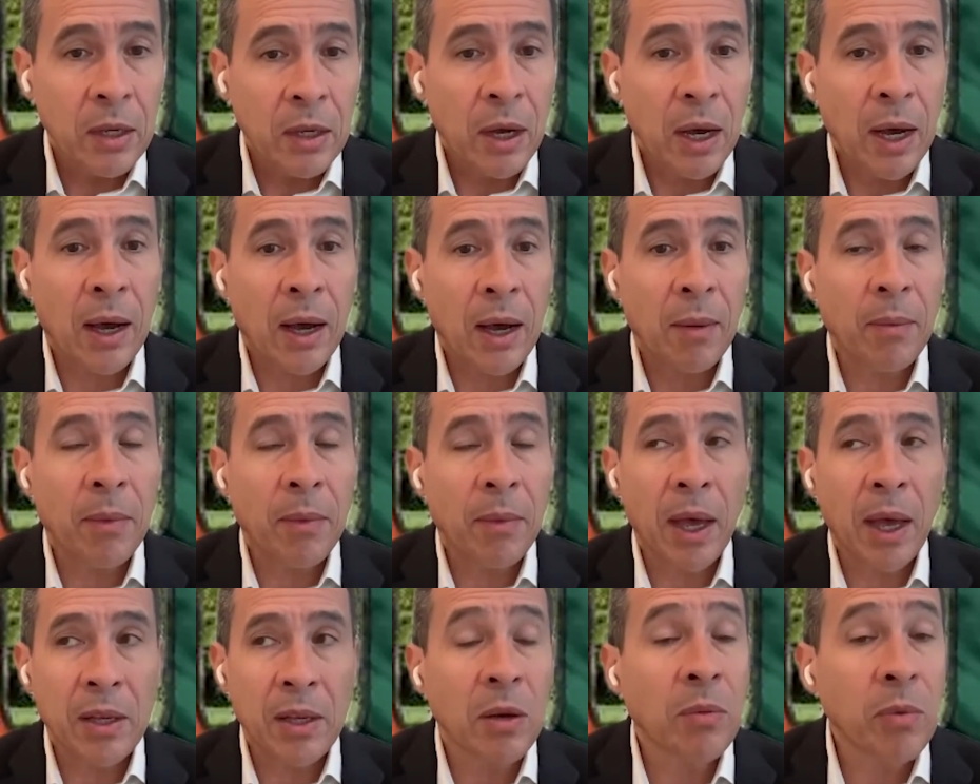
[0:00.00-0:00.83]

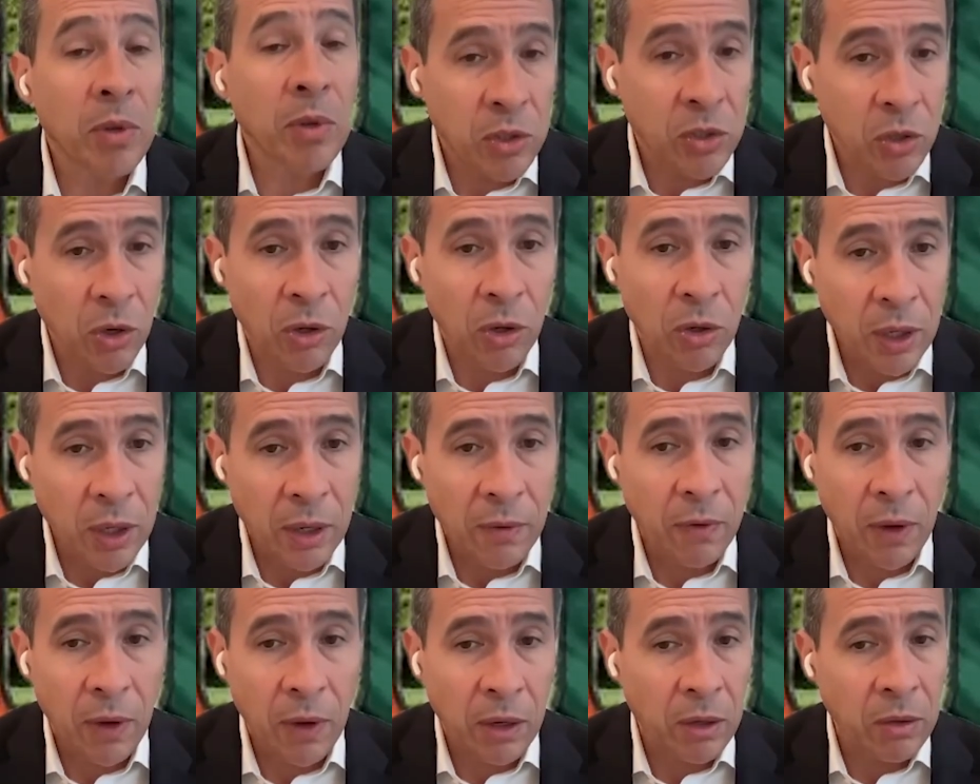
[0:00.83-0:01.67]
As a result,
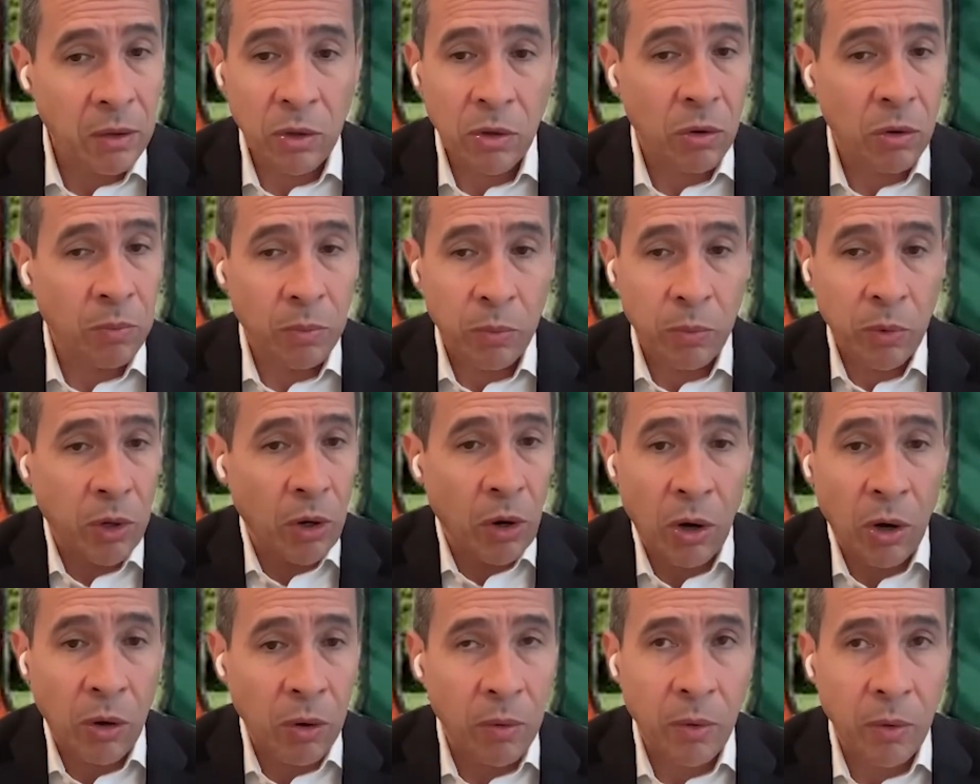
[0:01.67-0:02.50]
we
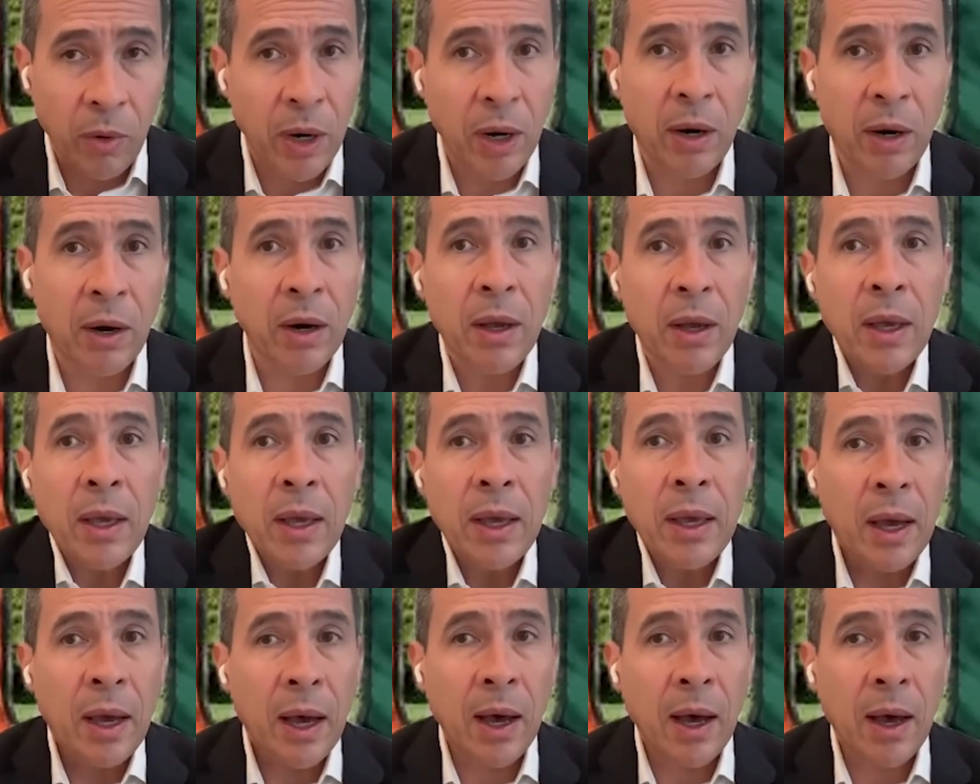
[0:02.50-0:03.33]
all aware,
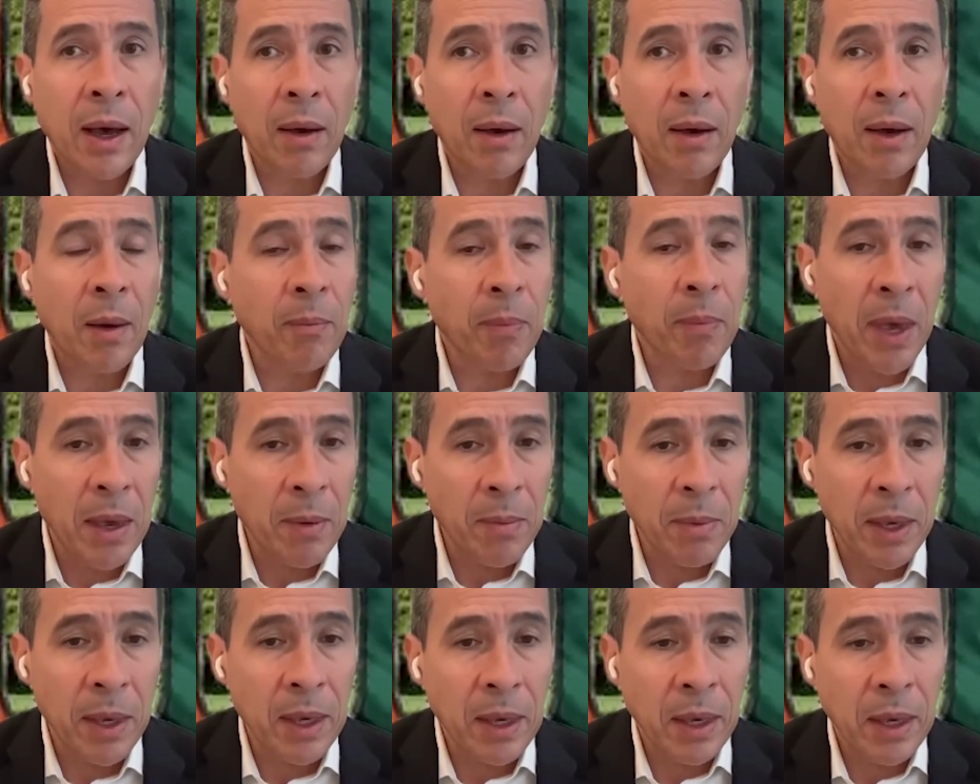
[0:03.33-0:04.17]
a
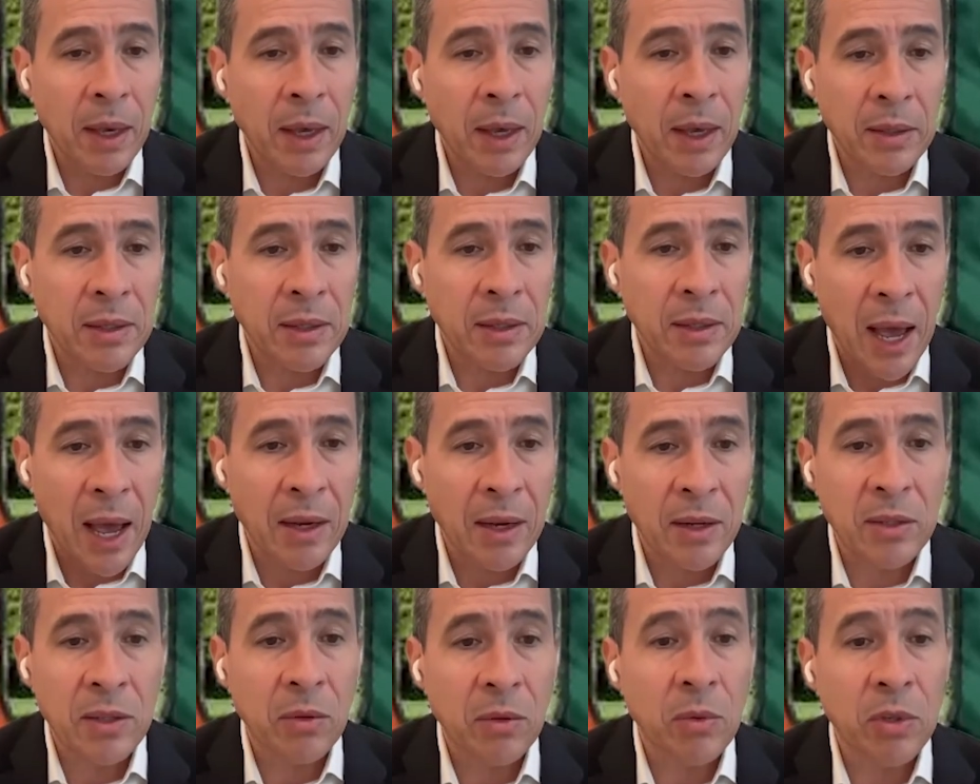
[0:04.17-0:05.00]
baby
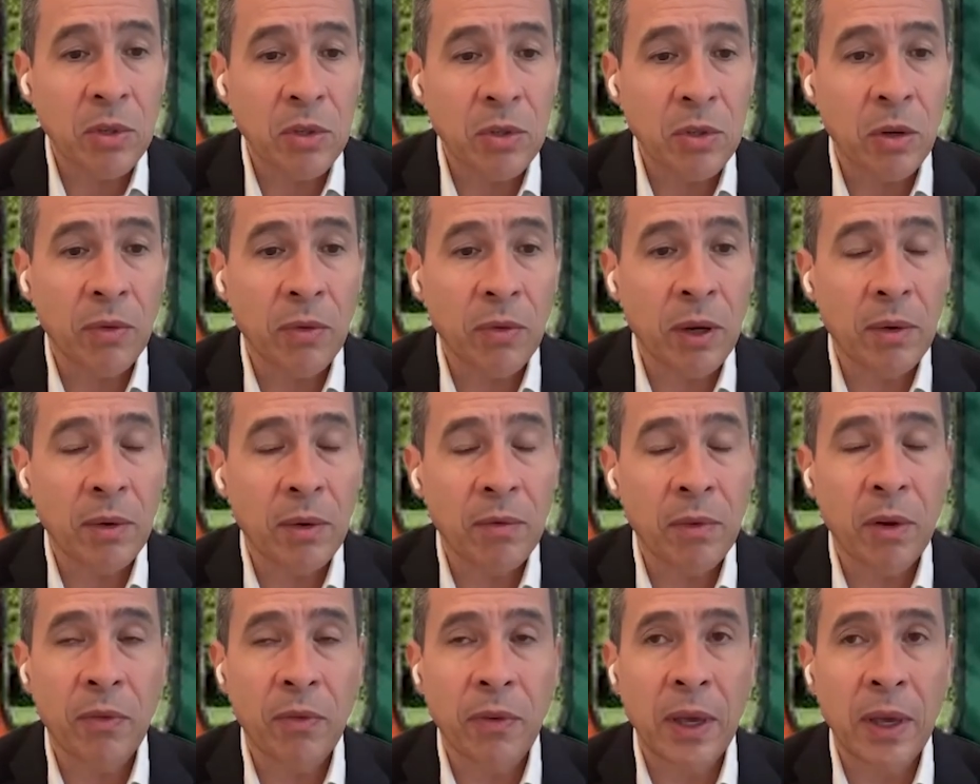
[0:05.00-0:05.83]
died as a result
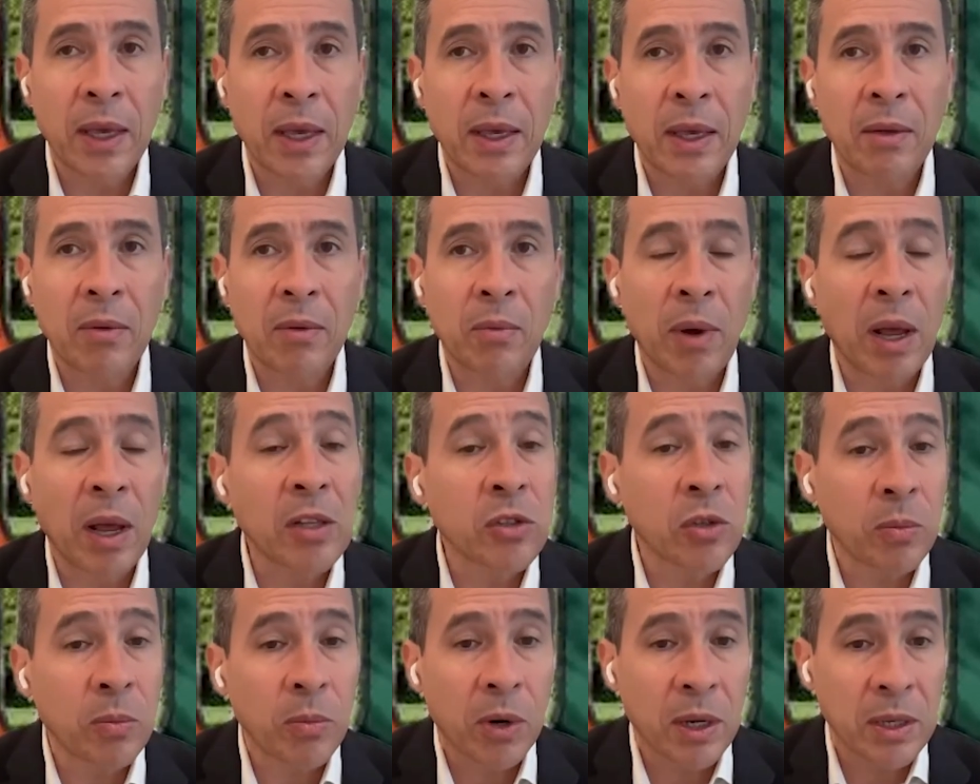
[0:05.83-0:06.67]
of a
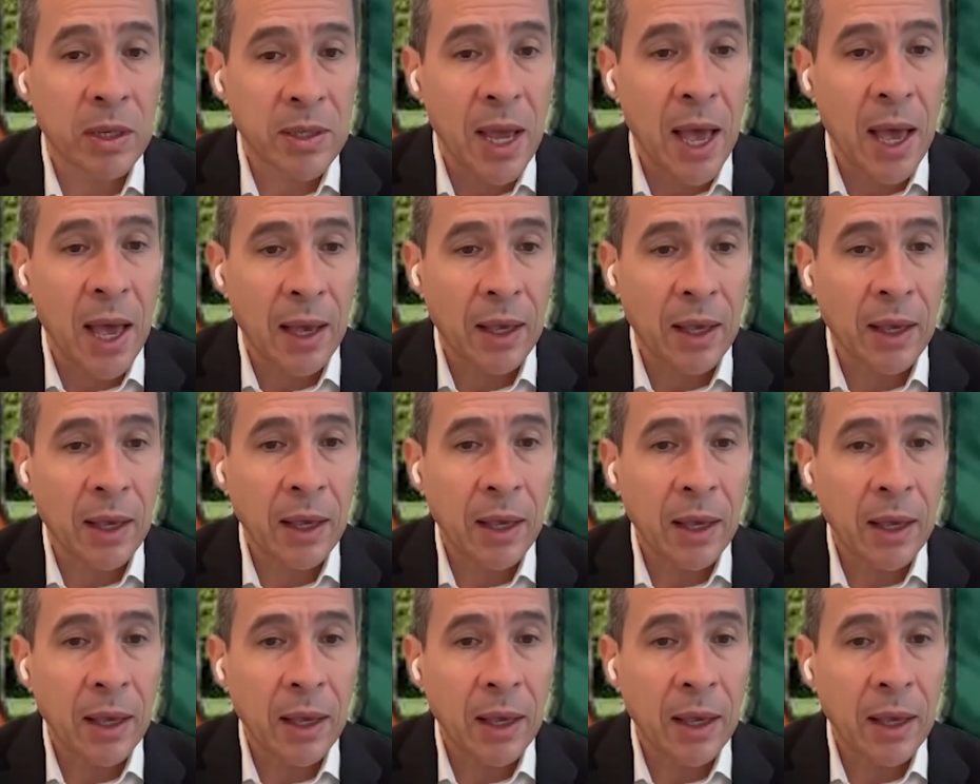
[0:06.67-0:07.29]
ransomware attack.